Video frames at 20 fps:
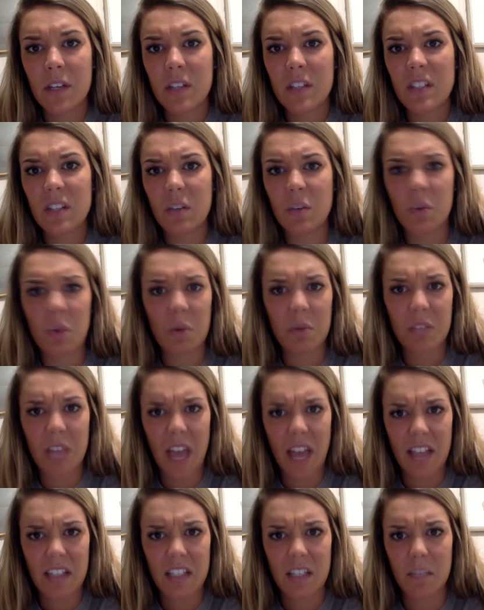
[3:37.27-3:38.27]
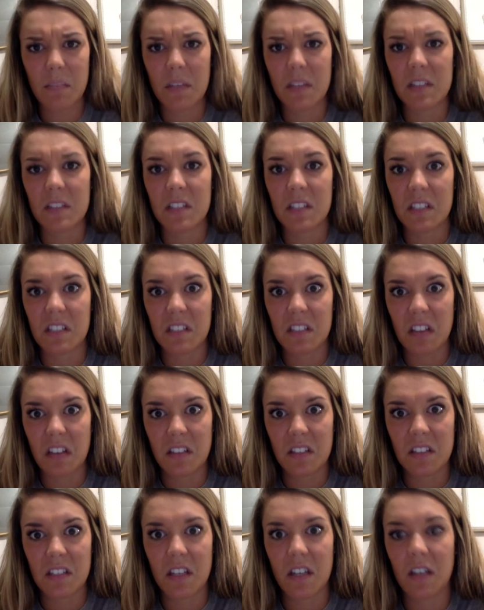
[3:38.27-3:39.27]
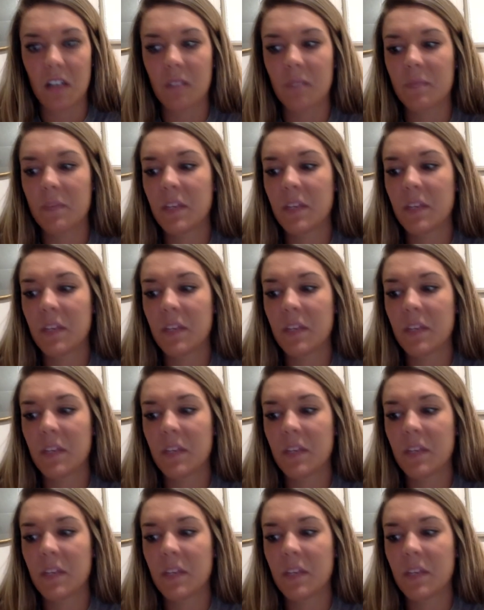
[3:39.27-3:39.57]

So grotesque means disgusting.